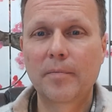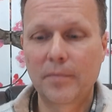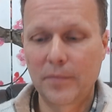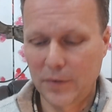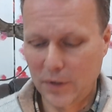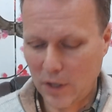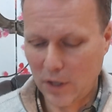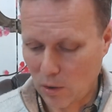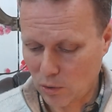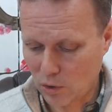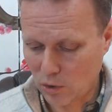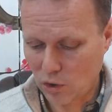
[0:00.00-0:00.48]

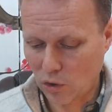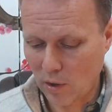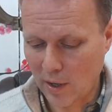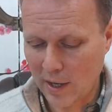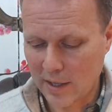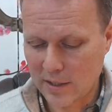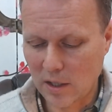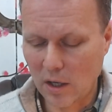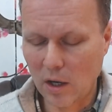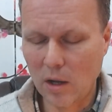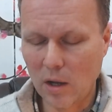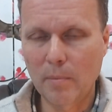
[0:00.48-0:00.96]
Don't
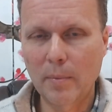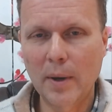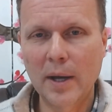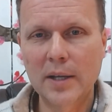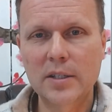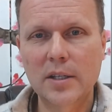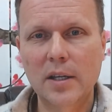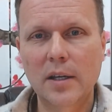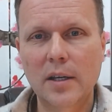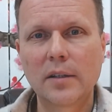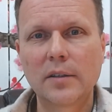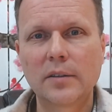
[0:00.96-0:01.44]
try is a lot
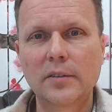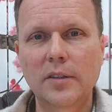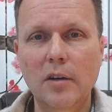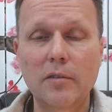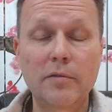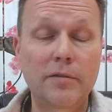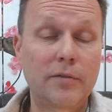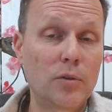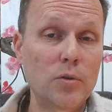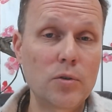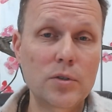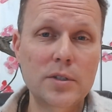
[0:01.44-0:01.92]
better.
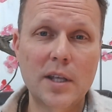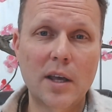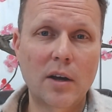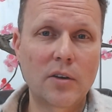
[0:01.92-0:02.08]
Don't force